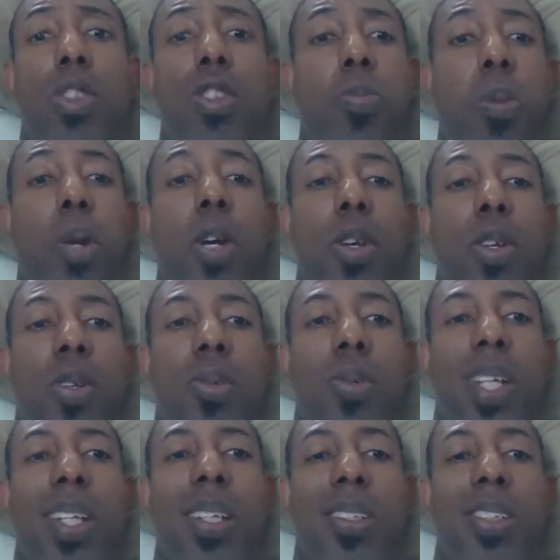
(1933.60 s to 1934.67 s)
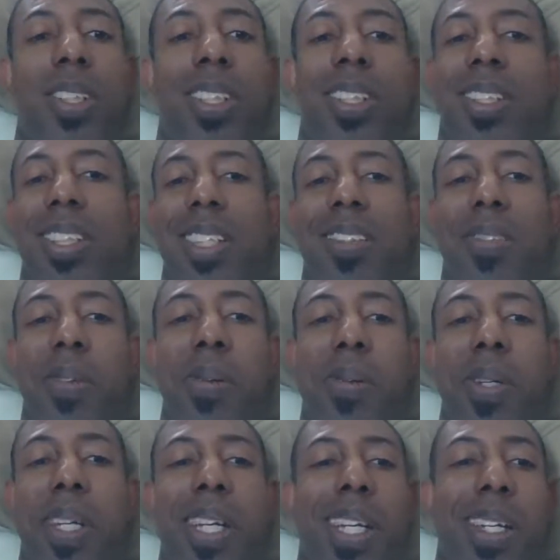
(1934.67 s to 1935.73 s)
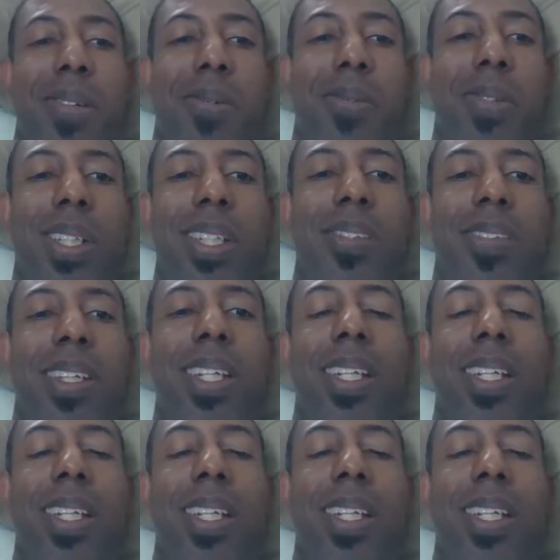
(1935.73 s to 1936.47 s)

just burn through energy just so it can release